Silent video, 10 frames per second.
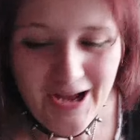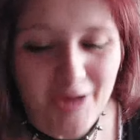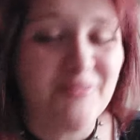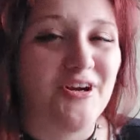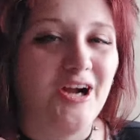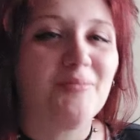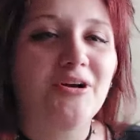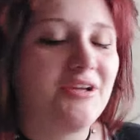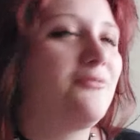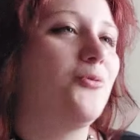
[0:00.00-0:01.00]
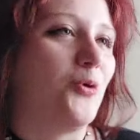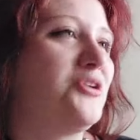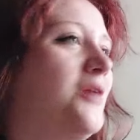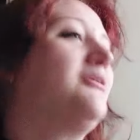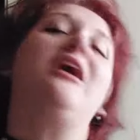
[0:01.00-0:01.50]
I'm sorry, I'm already
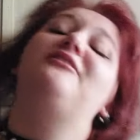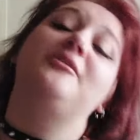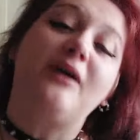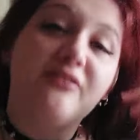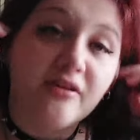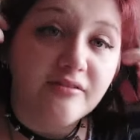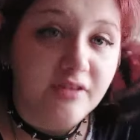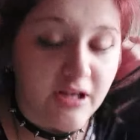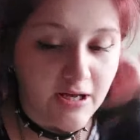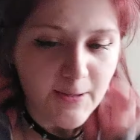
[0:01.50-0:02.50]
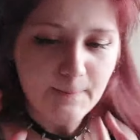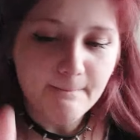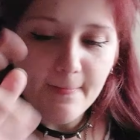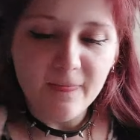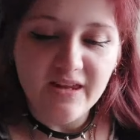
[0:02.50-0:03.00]
worked up laughing about this,
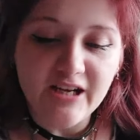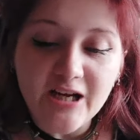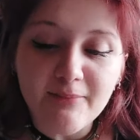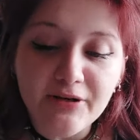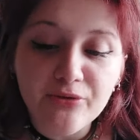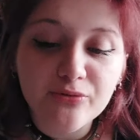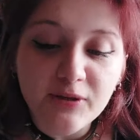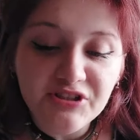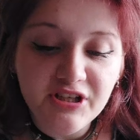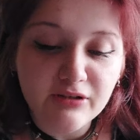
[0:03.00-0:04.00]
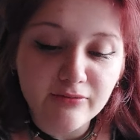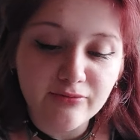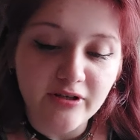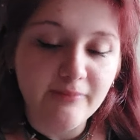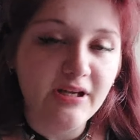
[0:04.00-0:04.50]
and I got my notes right here in
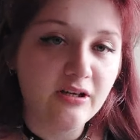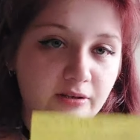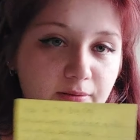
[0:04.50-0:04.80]
front of me.